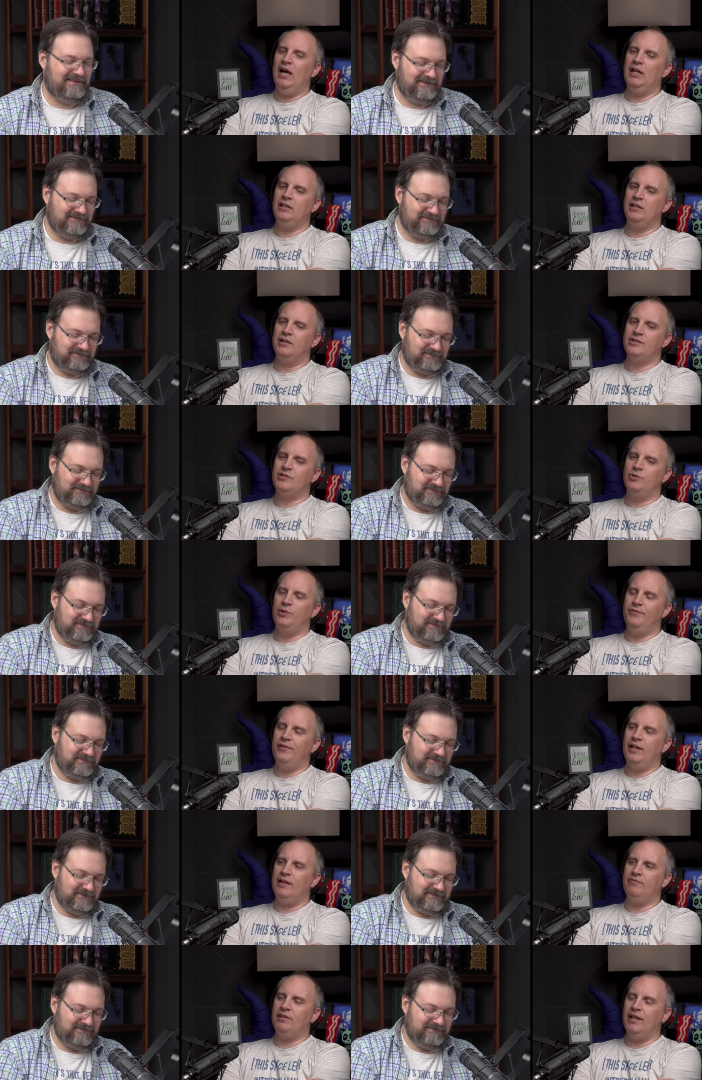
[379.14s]
Speaker 1: hot dogs do you
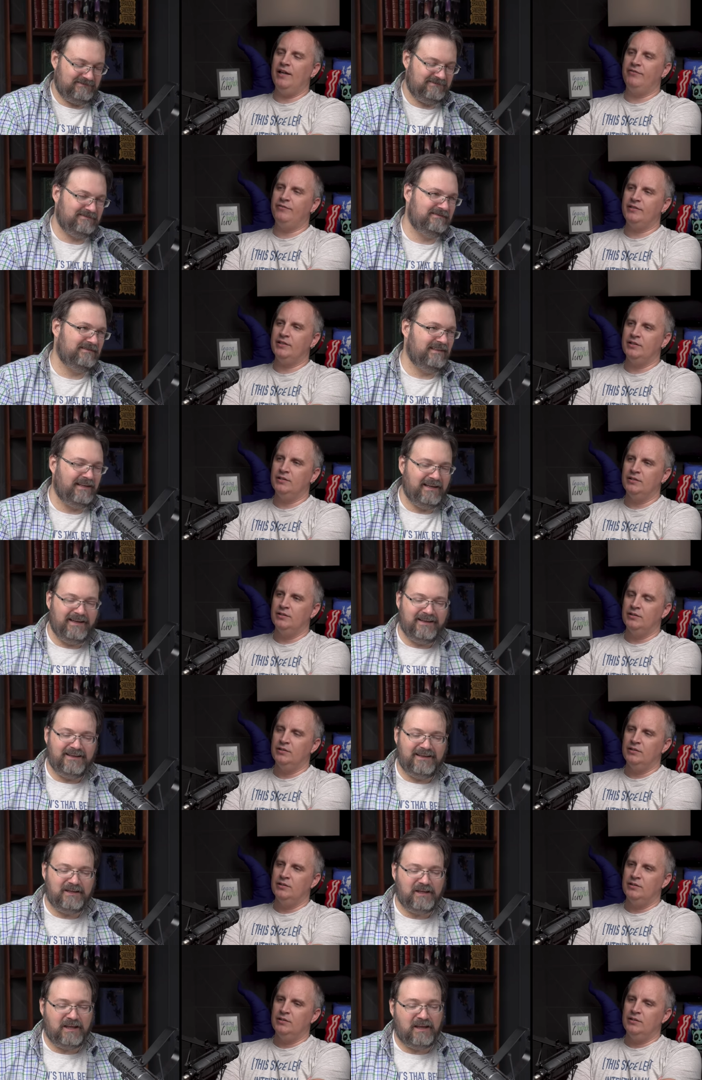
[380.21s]
even have left?
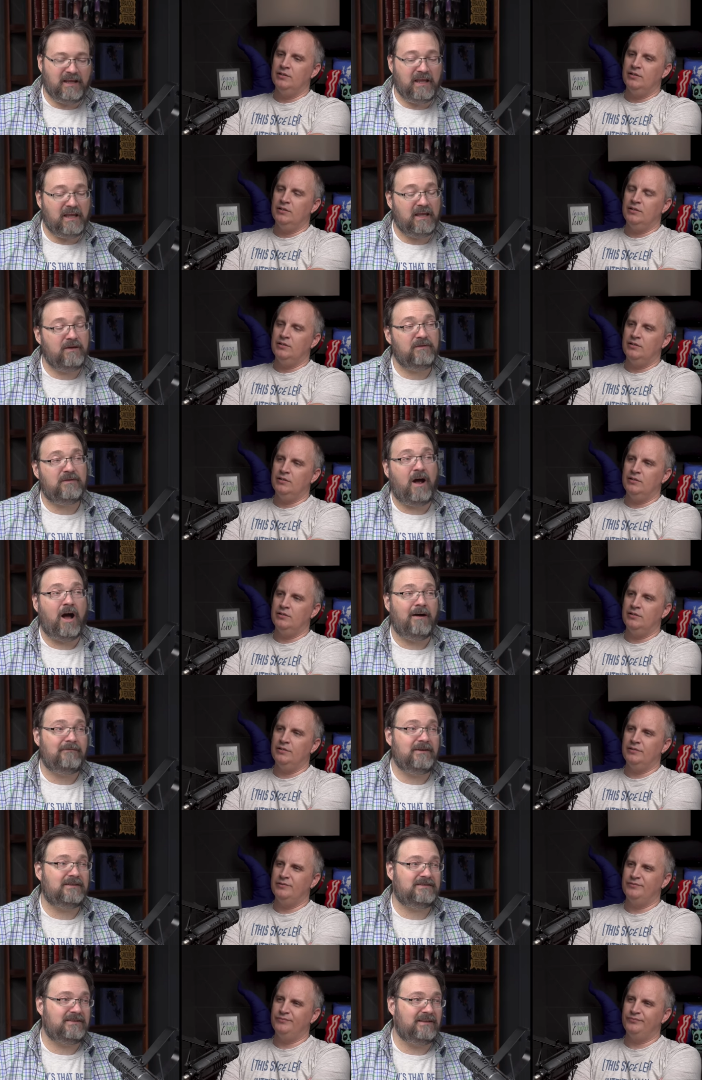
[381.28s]
He, he
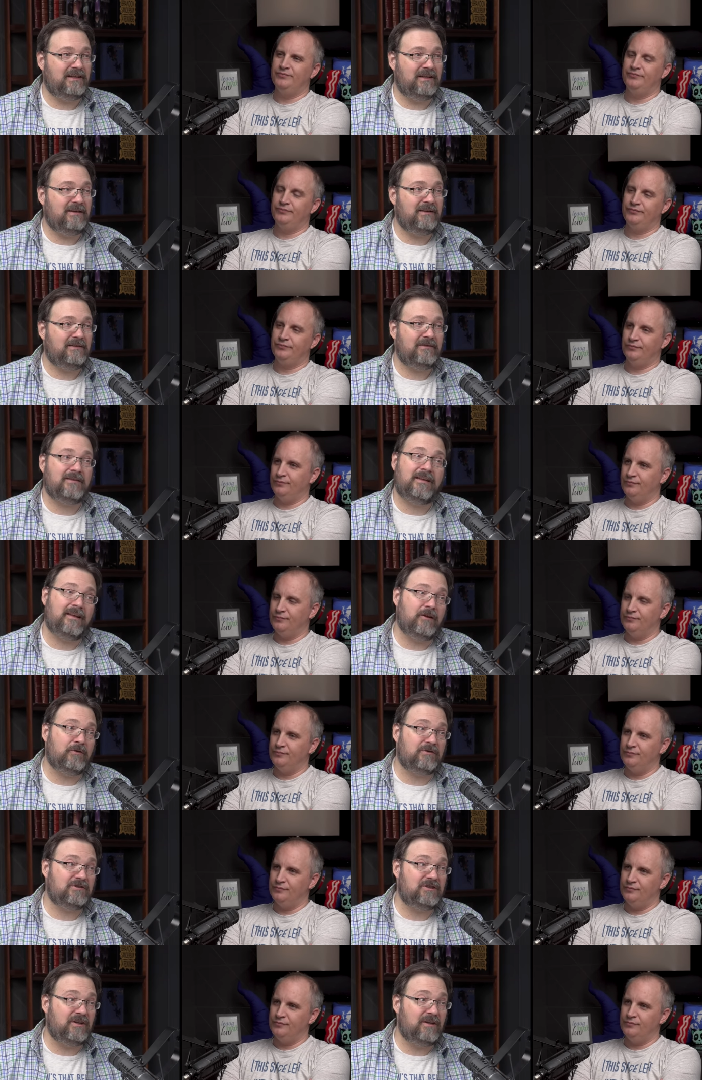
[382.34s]
obviously he or
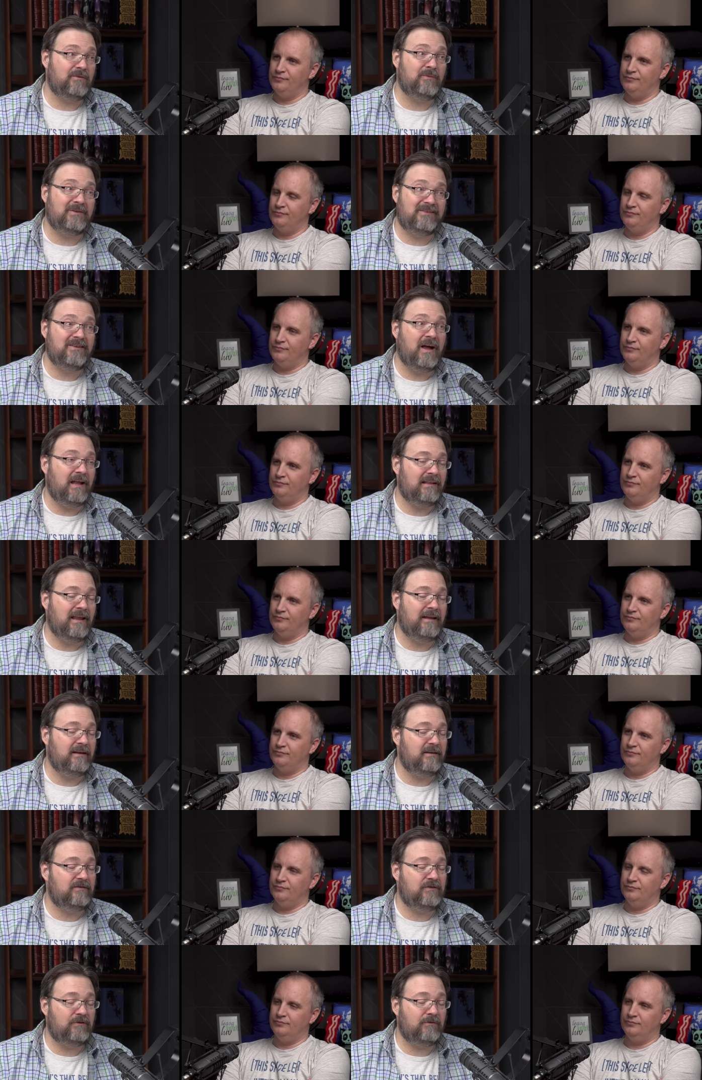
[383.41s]
she was not led
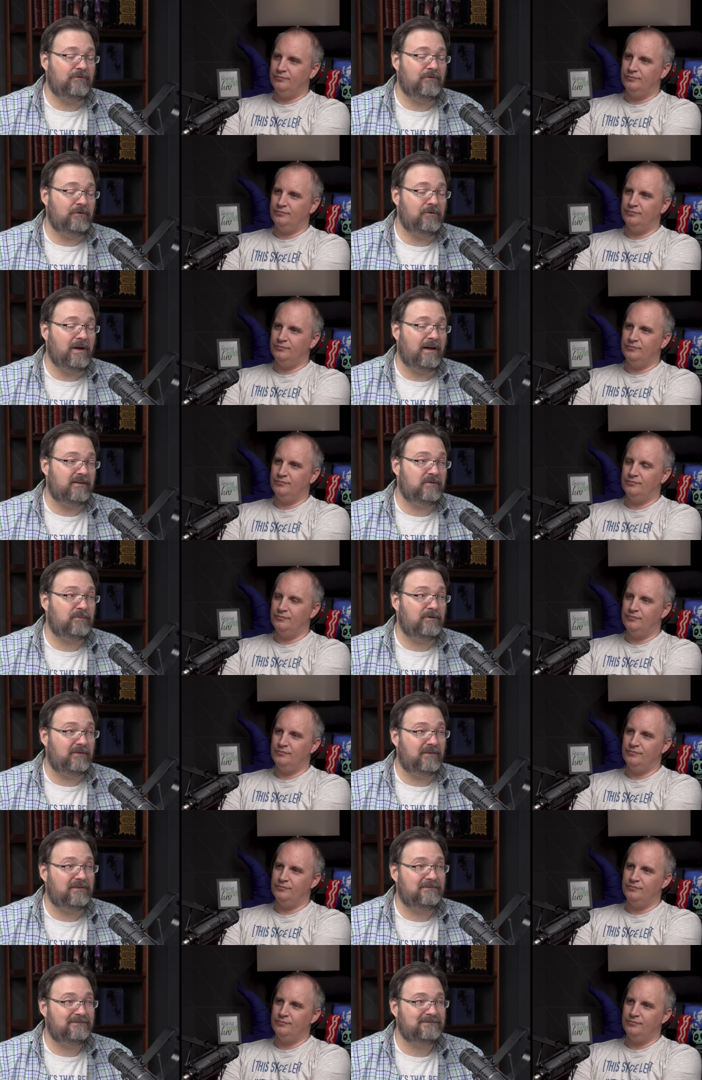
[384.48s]
into food heist
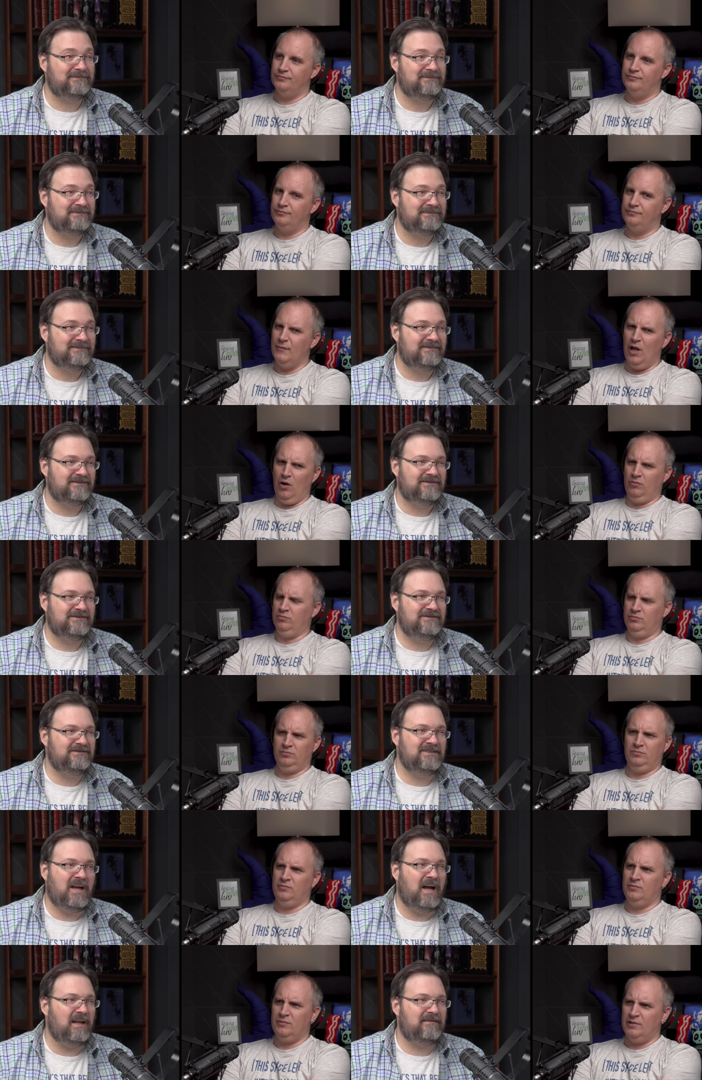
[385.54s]
Speaker 2: prison. No,
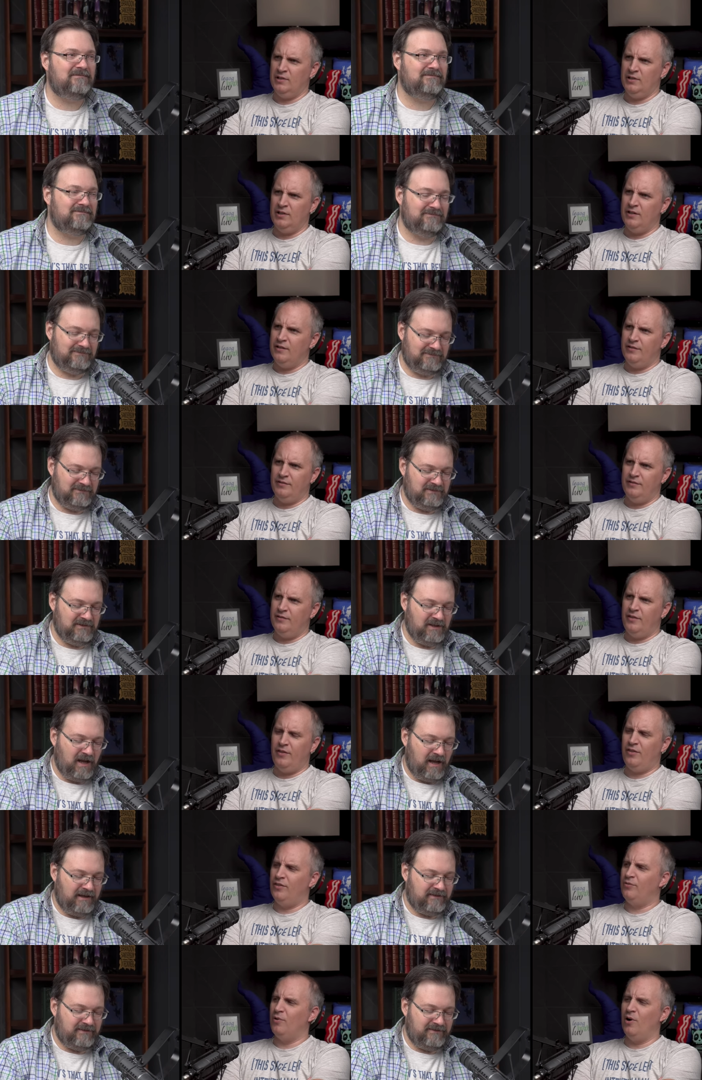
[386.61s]
not
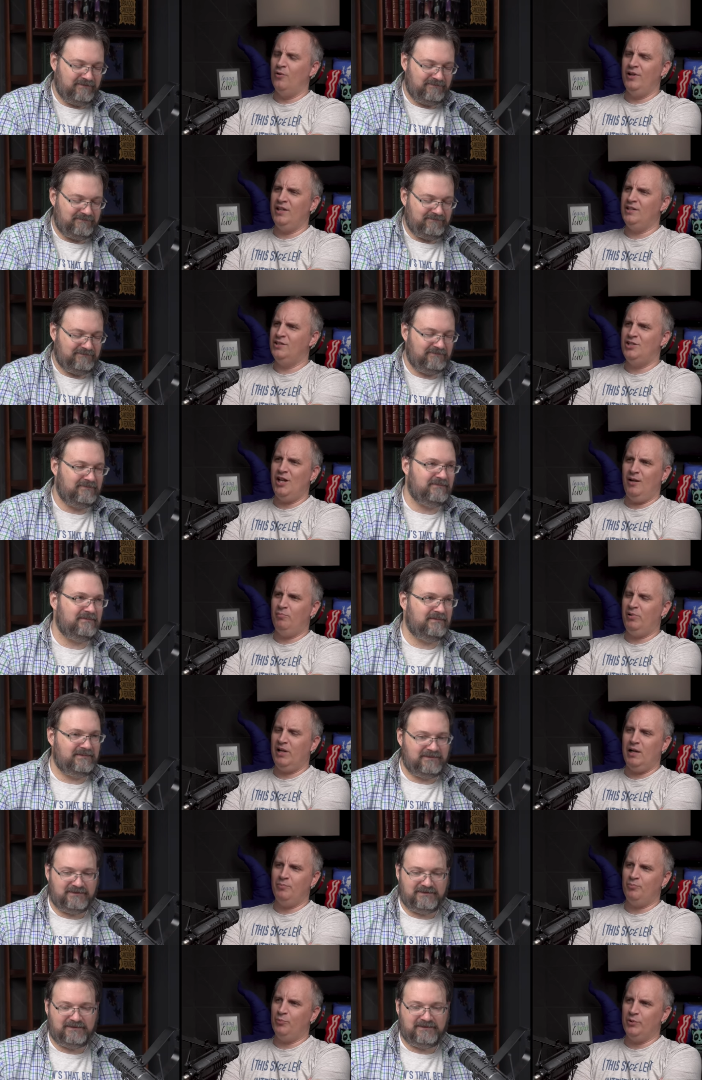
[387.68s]
not thrown in Gen
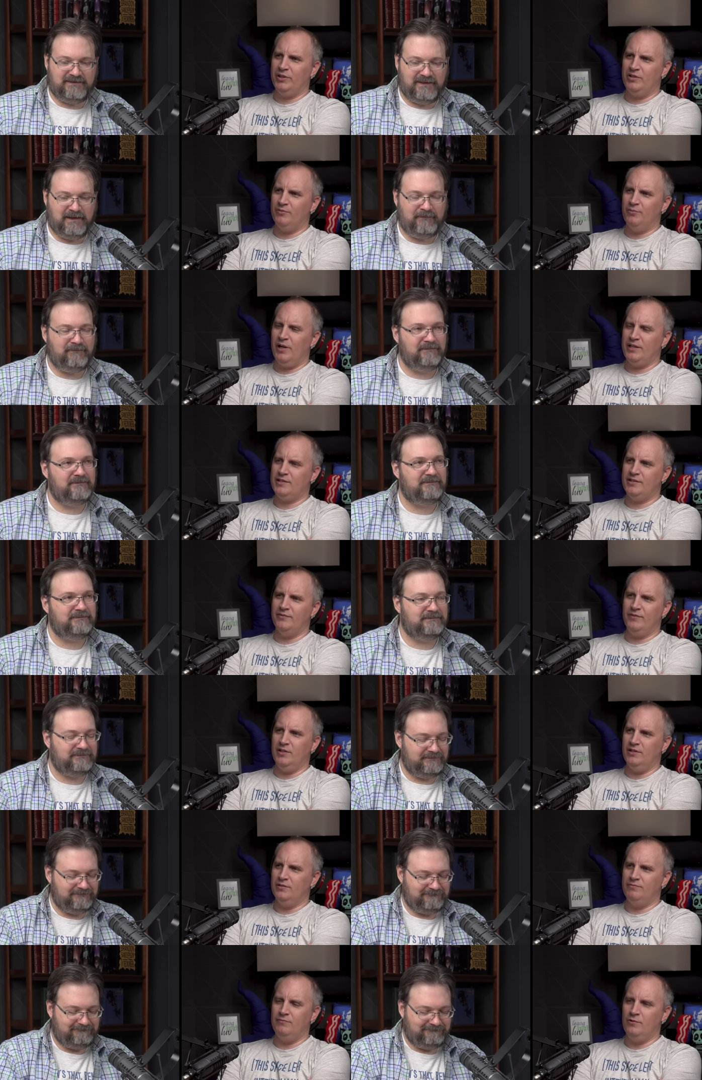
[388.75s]
Pop with yep. the rest of the